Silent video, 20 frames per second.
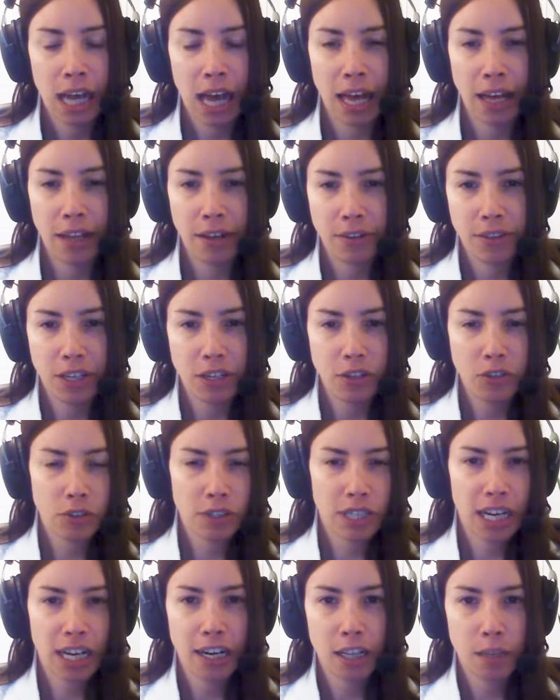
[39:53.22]
And these are
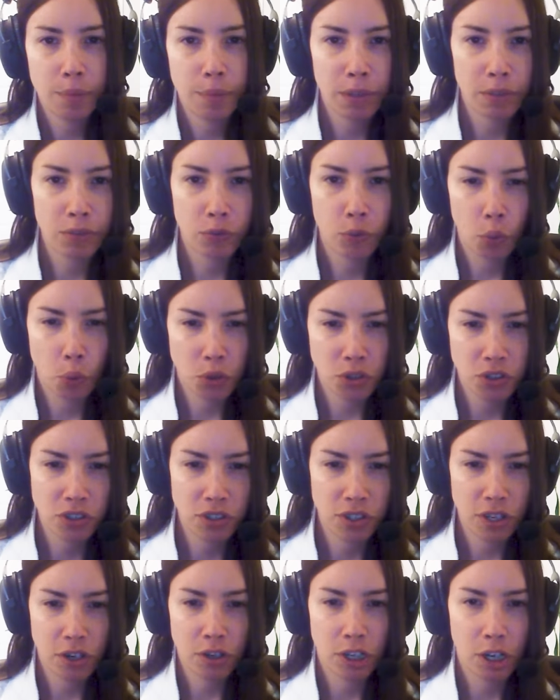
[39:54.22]
kind of the big
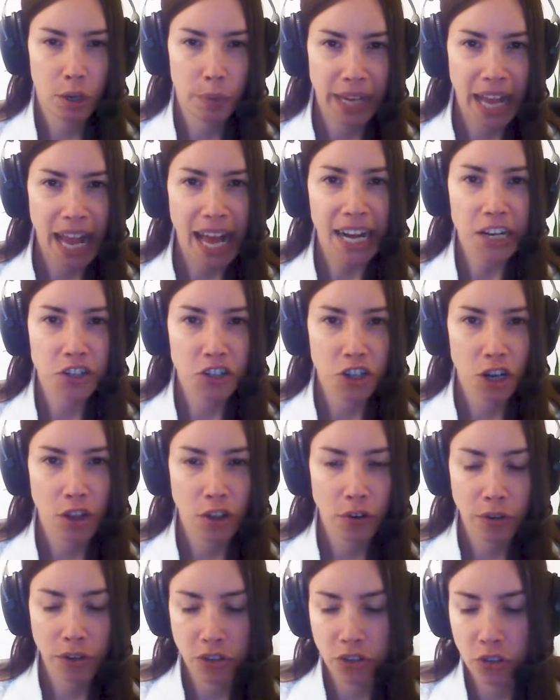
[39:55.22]
forces that are coming at each
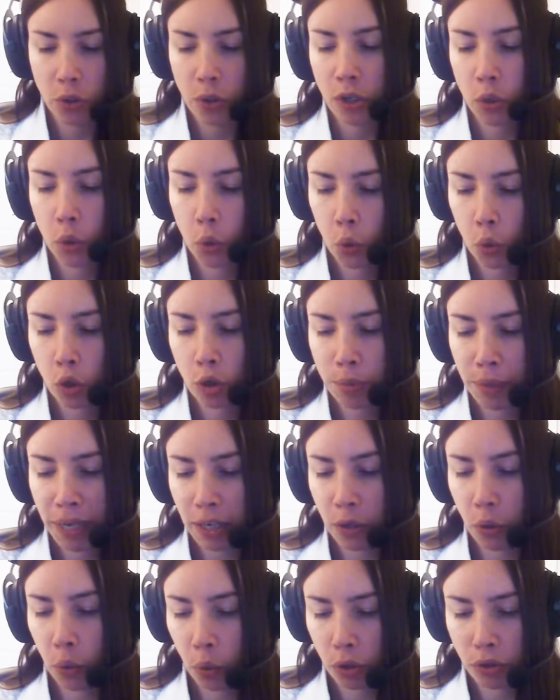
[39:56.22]
other. And so on a quarter by
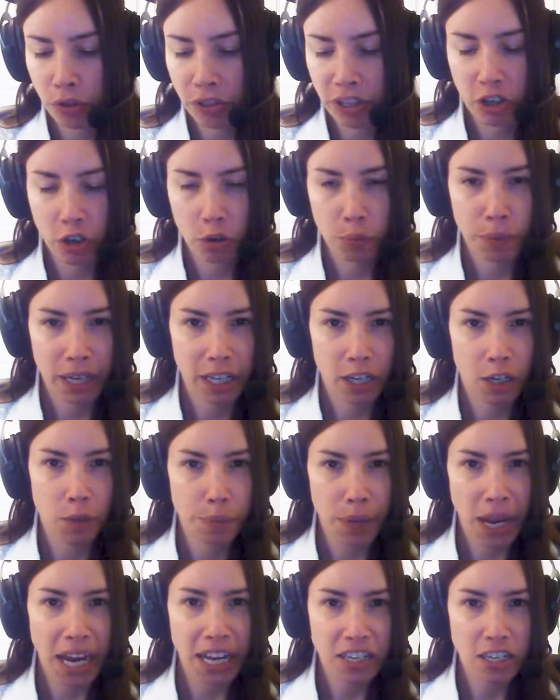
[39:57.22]
quarter, year by year
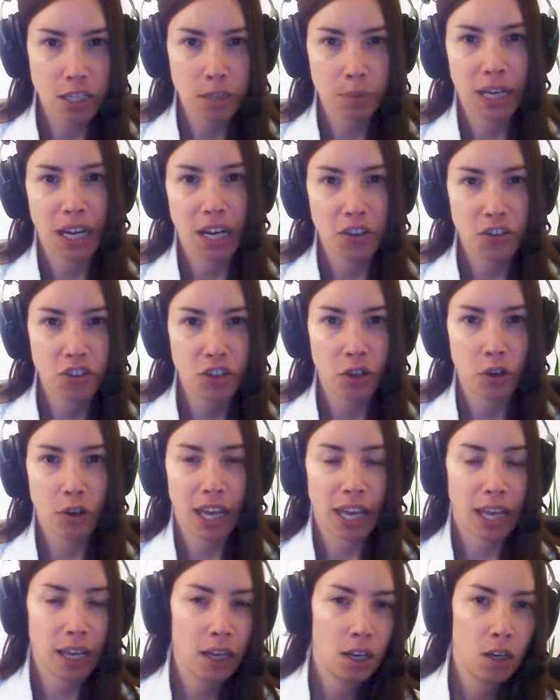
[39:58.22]
basis, I'm kind of seeing,
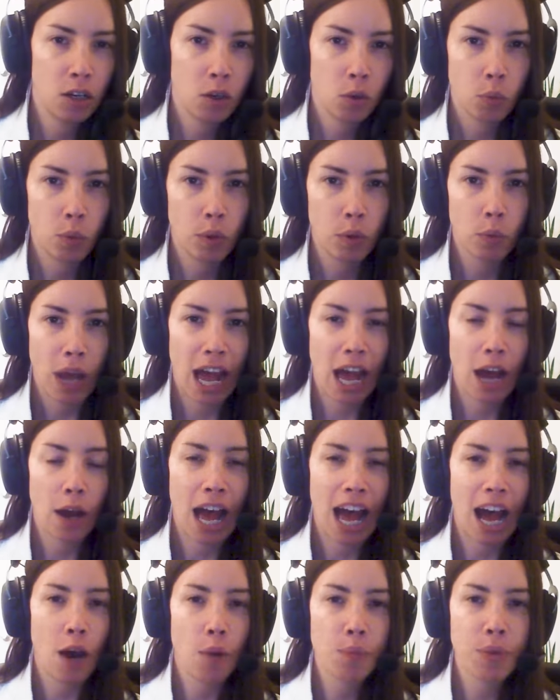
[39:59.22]
okay,
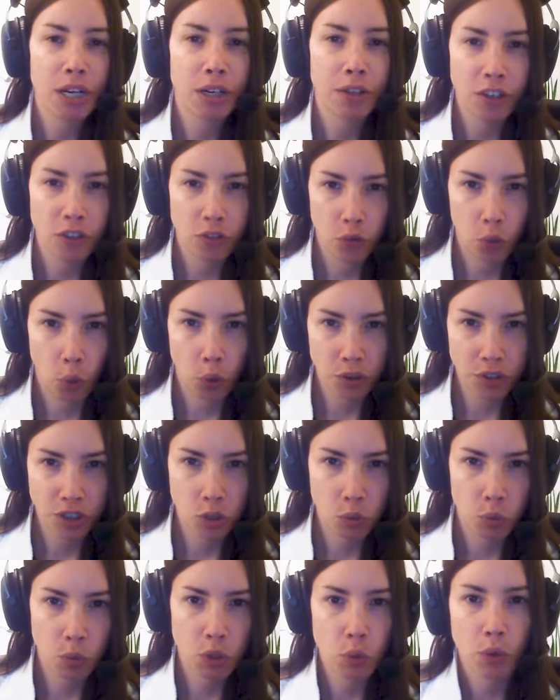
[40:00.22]
how big are these
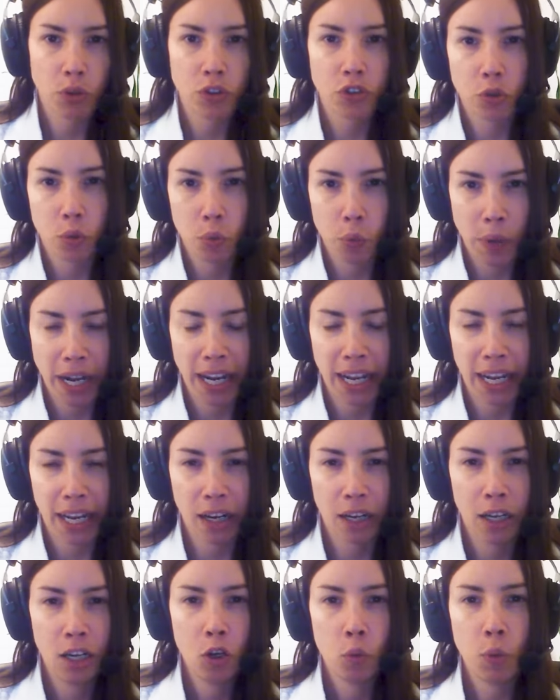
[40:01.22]
forces? Which ones are
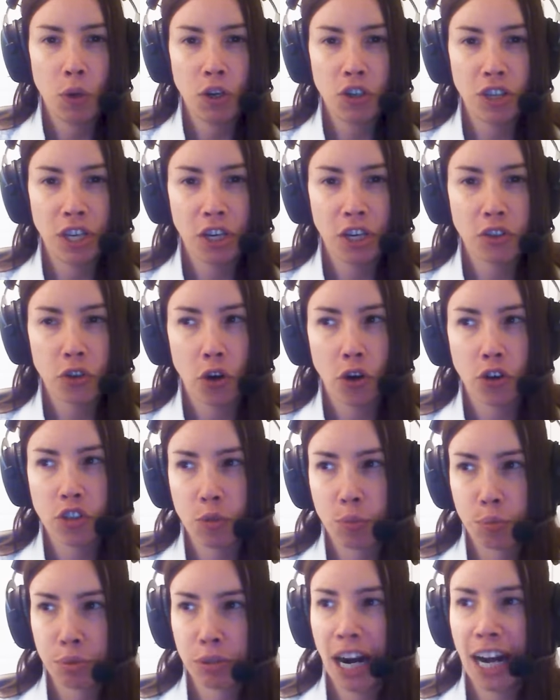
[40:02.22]
winning? Which things are
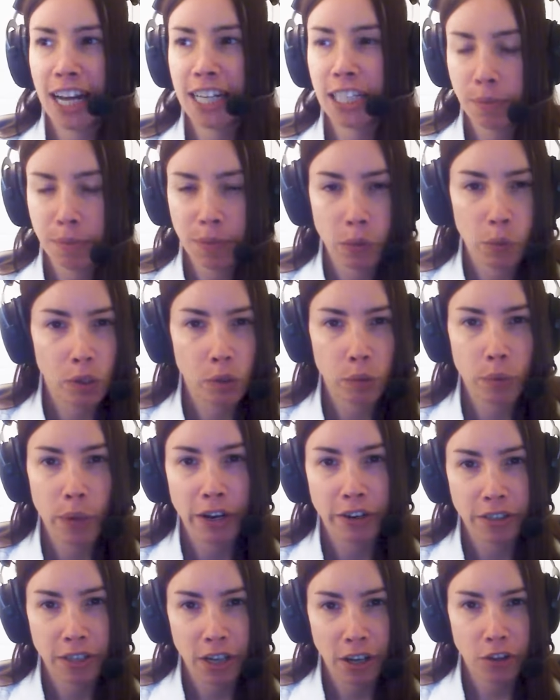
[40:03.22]
surprising me one
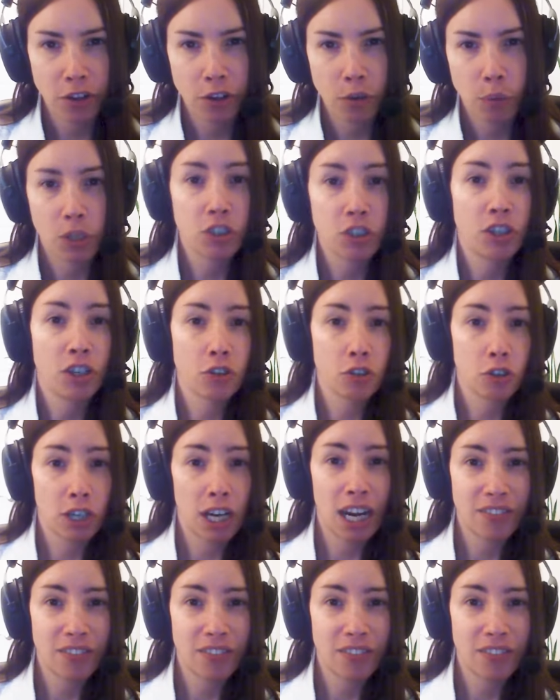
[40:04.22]
way or another? Which things